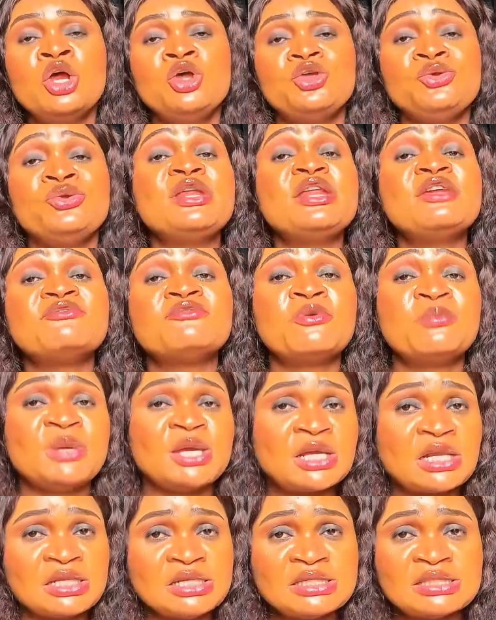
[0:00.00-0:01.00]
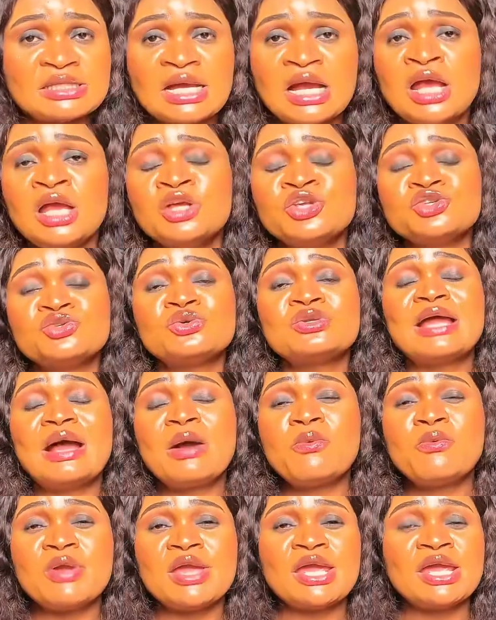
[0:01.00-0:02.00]
You need a foaming cleanser, so
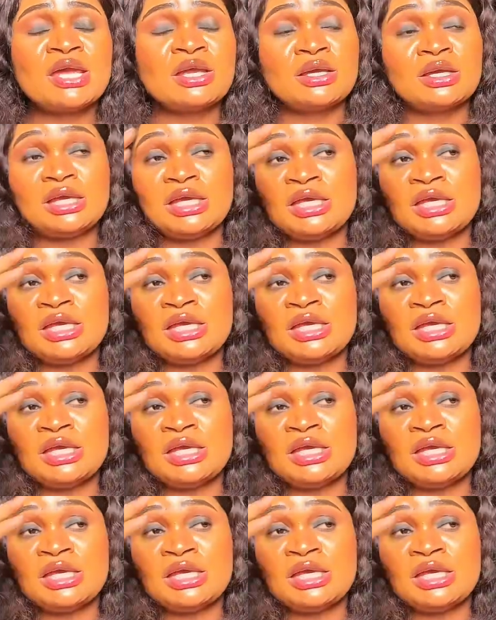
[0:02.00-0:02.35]
that way